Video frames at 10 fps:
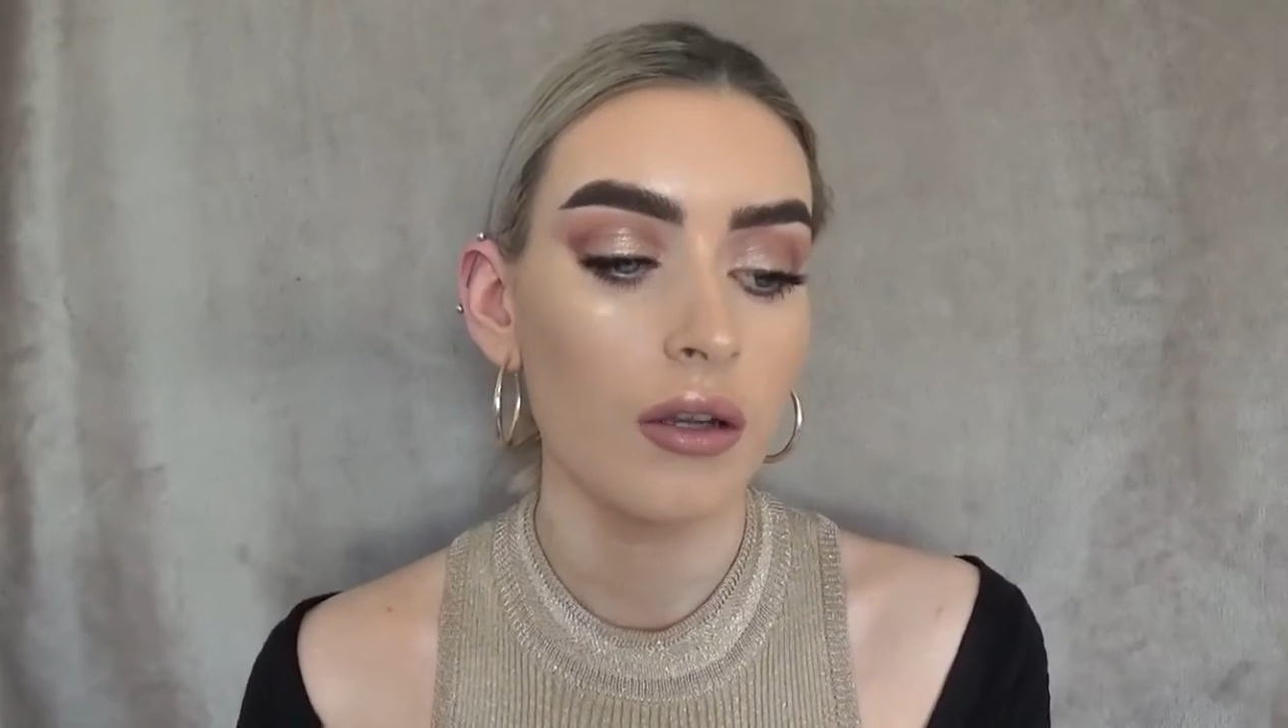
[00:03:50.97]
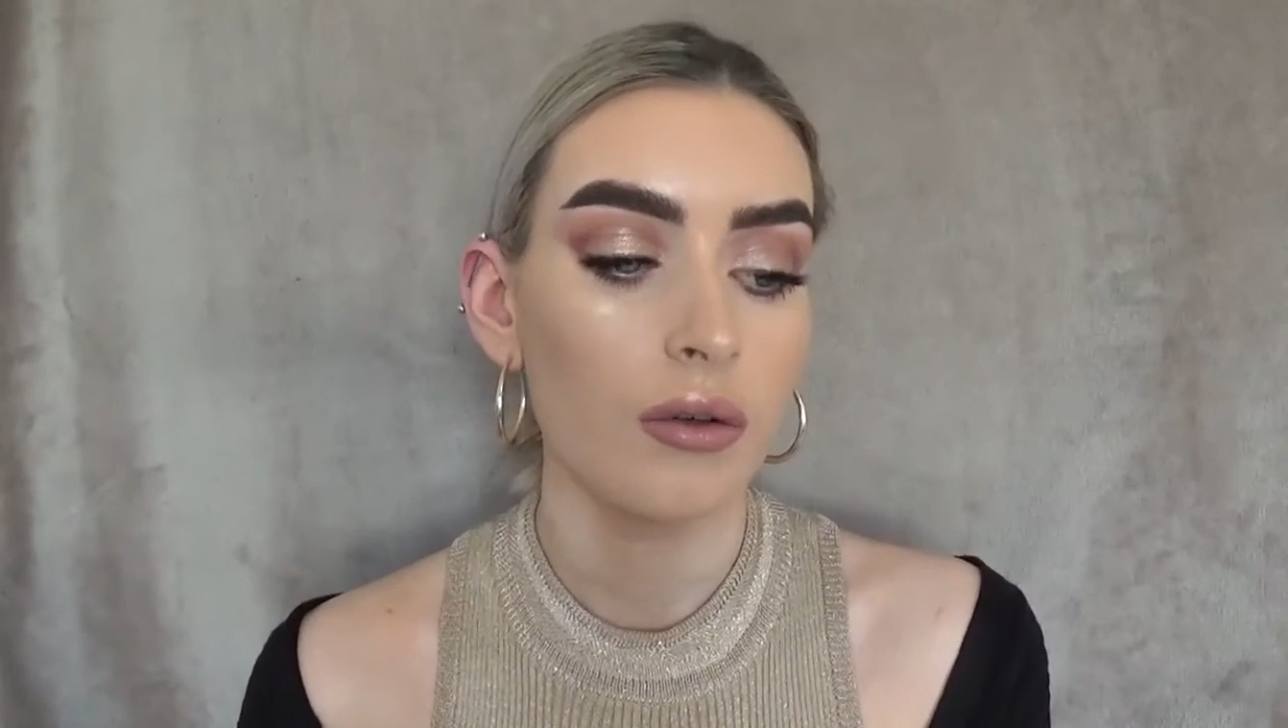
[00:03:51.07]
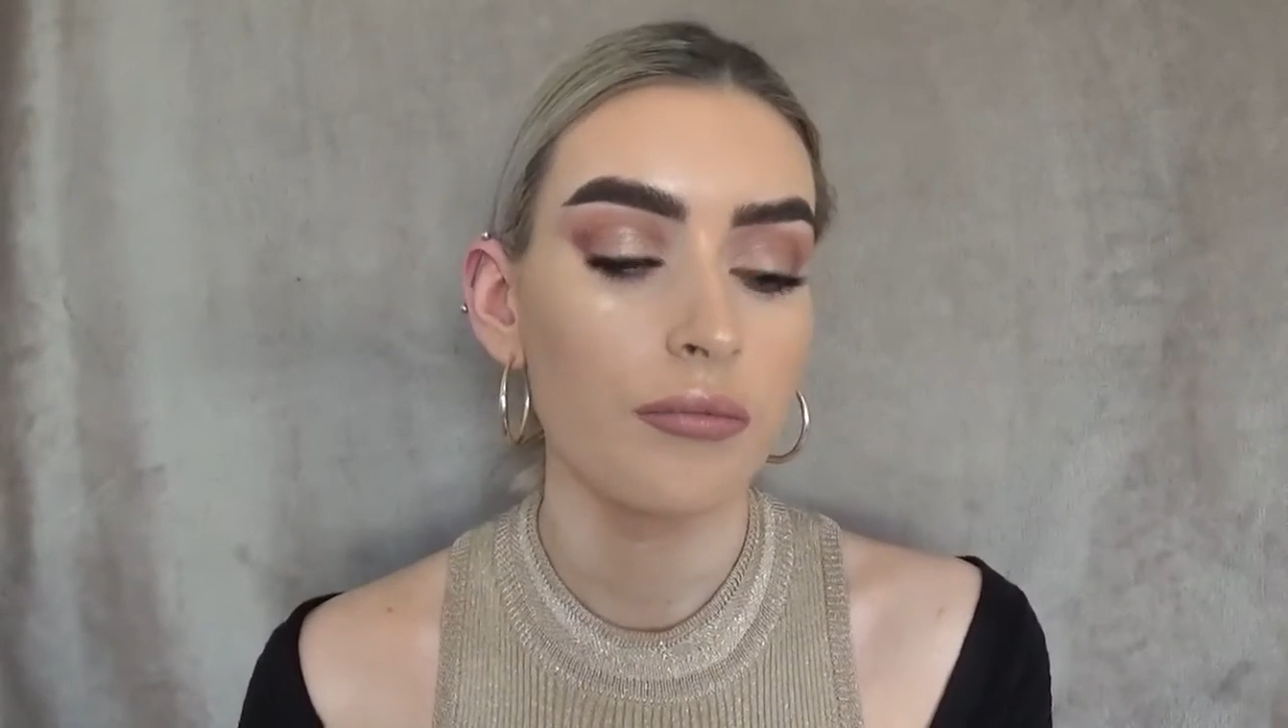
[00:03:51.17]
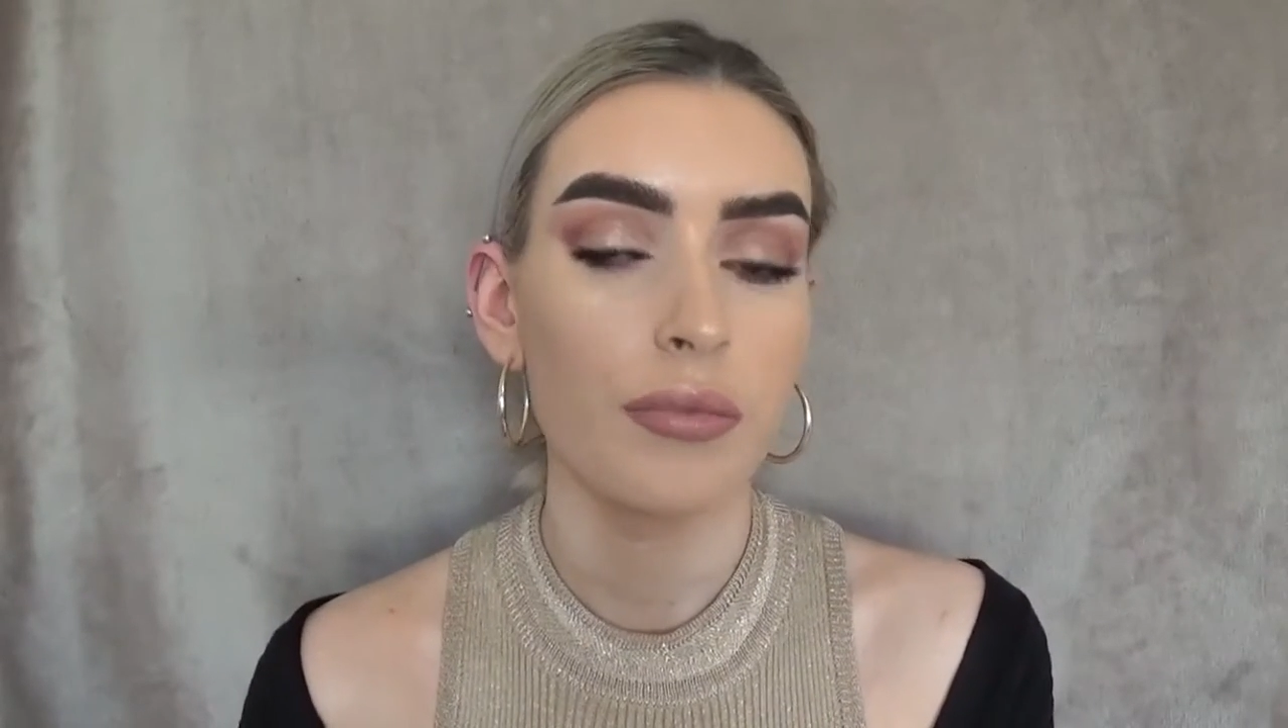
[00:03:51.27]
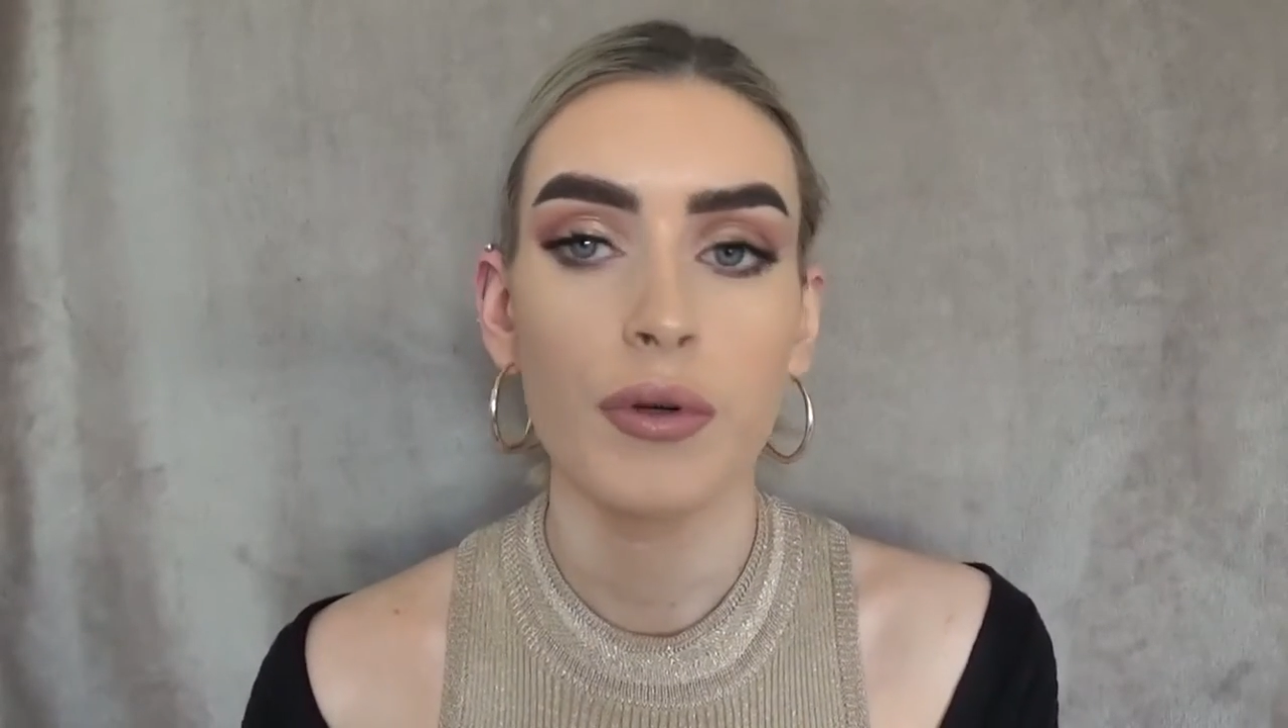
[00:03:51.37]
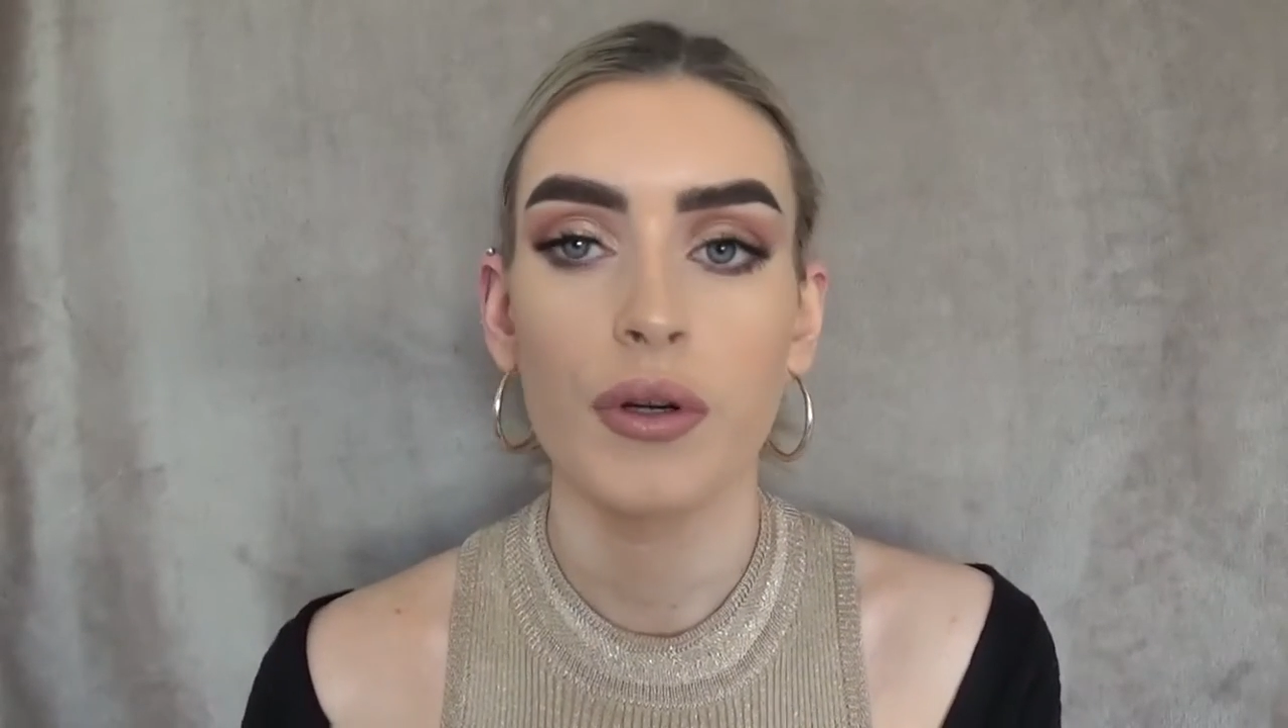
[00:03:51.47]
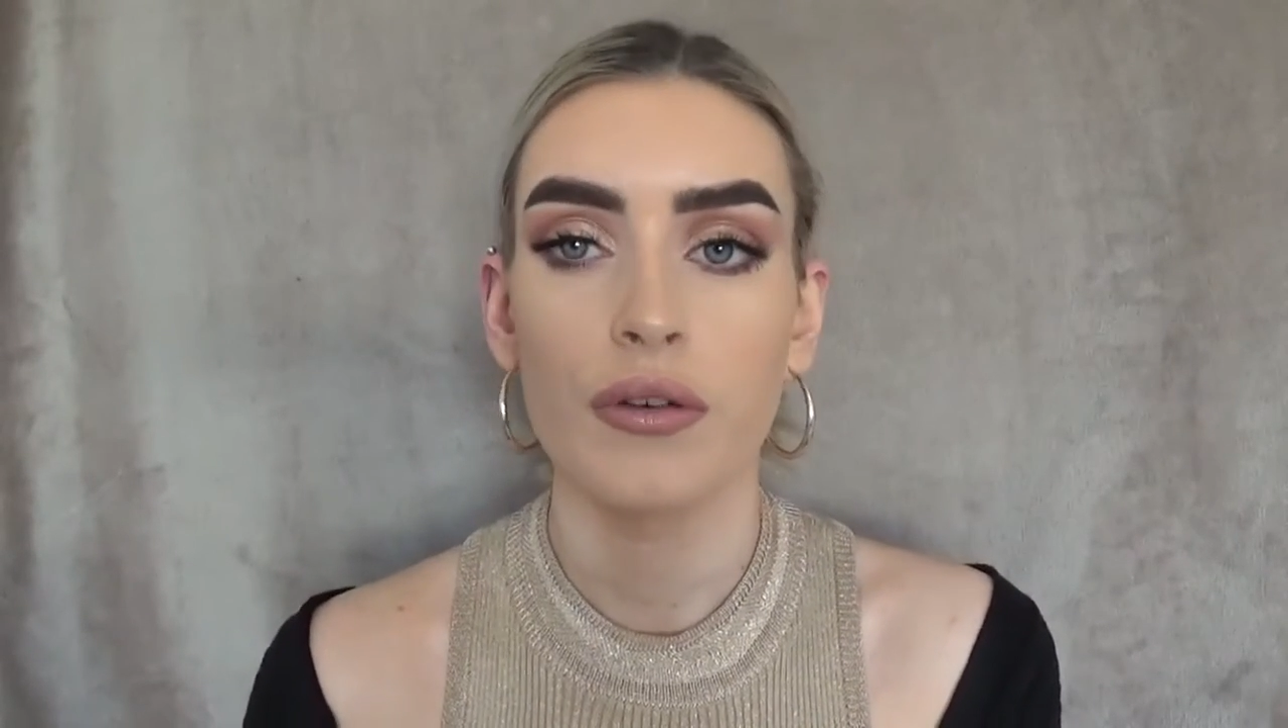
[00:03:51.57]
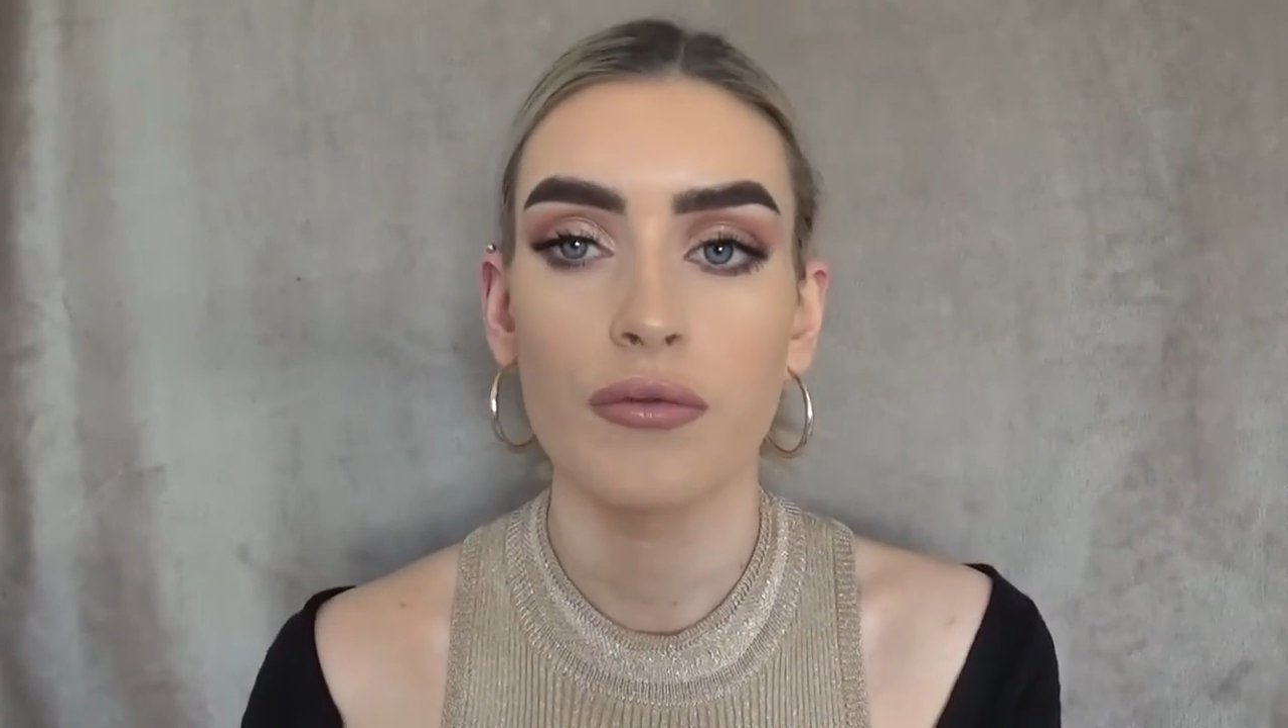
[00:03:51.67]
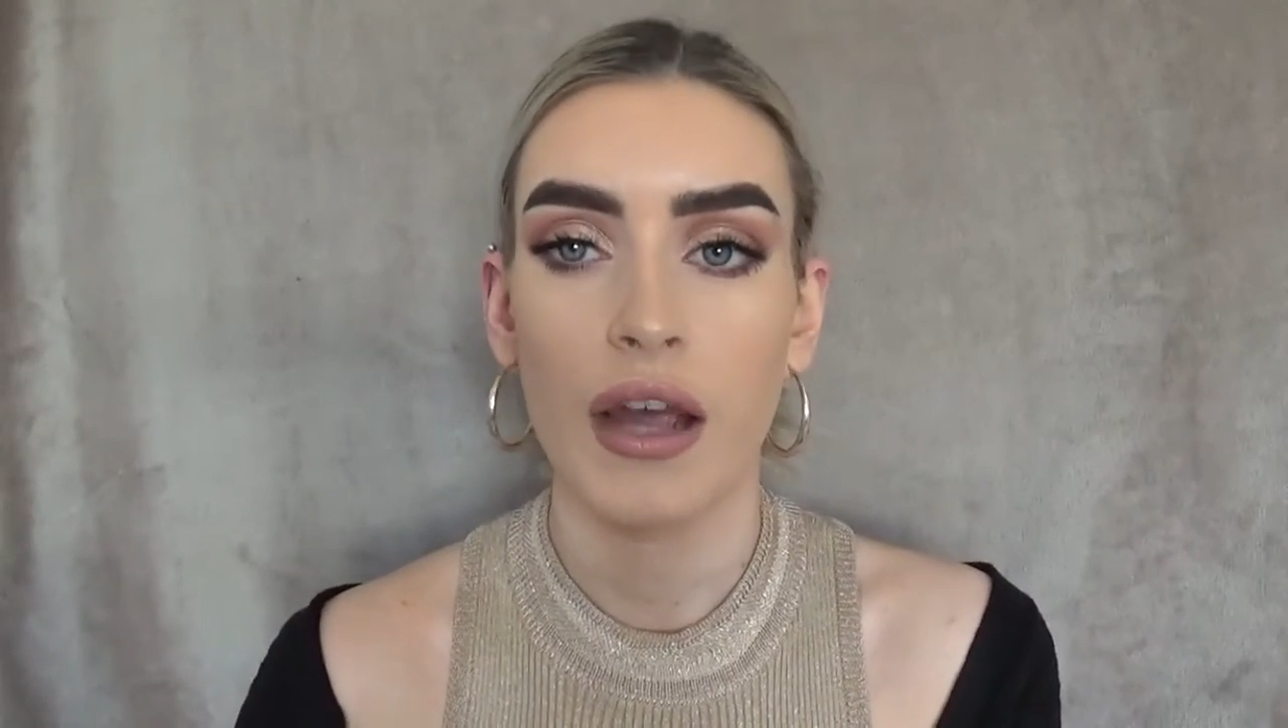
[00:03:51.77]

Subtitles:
lump or